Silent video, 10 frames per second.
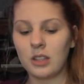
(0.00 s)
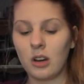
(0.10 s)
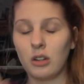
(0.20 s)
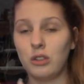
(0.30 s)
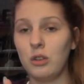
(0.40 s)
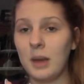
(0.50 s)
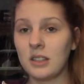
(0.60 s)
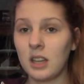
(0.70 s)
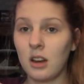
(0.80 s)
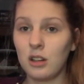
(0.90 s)
There are 2
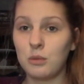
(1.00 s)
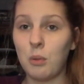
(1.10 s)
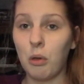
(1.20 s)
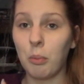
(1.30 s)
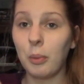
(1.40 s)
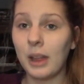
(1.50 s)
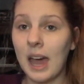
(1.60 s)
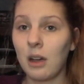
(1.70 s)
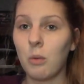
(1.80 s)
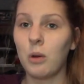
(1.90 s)
mascaras, both
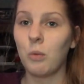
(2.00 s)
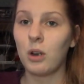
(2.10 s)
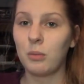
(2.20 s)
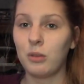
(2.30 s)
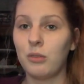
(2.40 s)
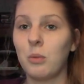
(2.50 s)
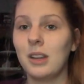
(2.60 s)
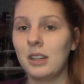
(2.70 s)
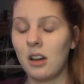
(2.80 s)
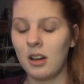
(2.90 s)
black, one waterproof,
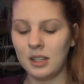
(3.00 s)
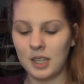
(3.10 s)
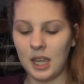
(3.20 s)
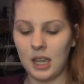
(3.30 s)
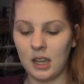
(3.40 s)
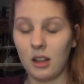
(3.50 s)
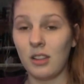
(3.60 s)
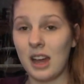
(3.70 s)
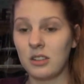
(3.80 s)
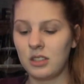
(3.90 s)
one not, and a
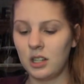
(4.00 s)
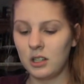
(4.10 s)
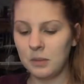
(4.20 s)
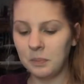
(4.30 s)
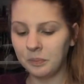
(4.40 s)
lash serum.